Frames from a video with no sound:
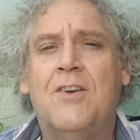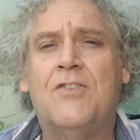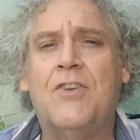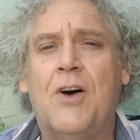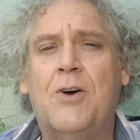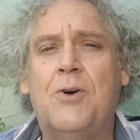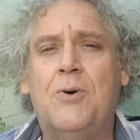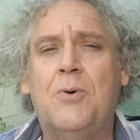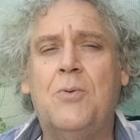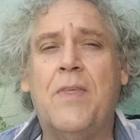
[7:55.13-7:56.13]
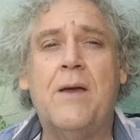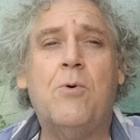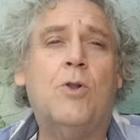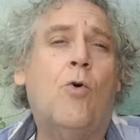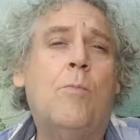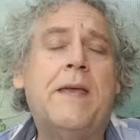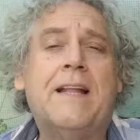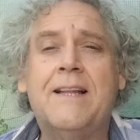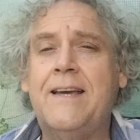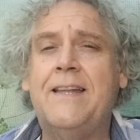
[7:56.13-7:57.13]
So they will all be
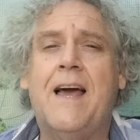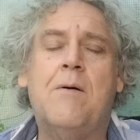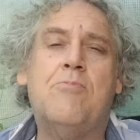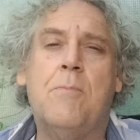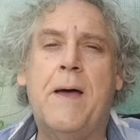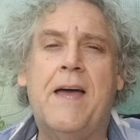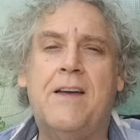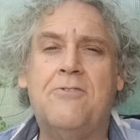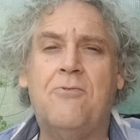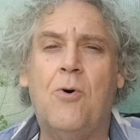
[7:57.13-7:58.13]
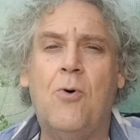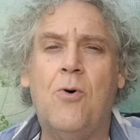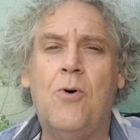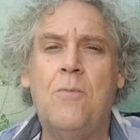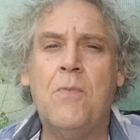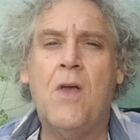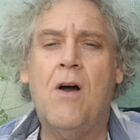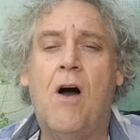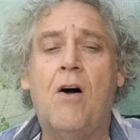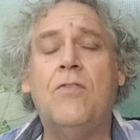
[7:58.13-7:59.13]
clean and prepared for
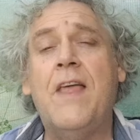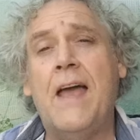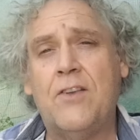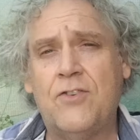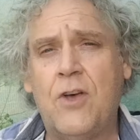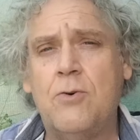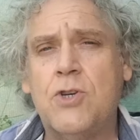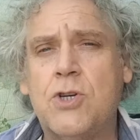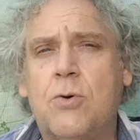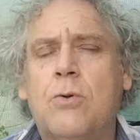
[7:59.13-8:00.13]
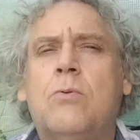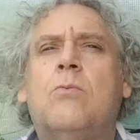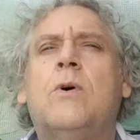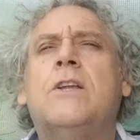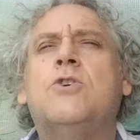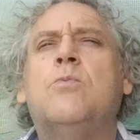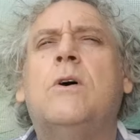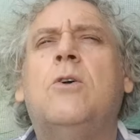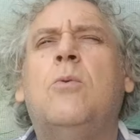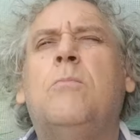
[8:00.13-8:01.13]
our next social, which will